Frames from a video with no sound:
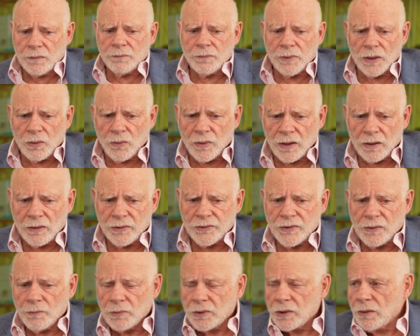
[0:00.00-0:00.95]
But
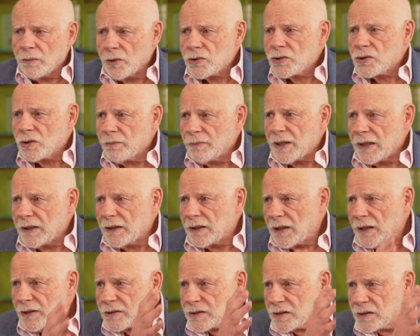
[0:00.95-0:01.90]
whereas the commercial bank
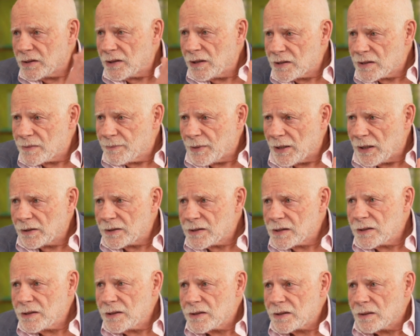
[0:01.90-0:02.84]
has its
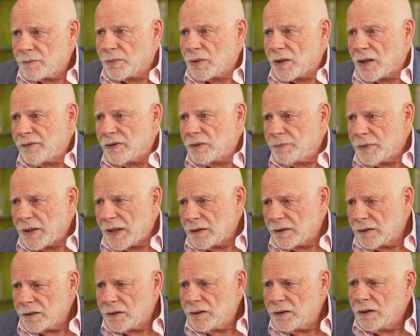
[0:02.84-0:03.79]
policies, the private bank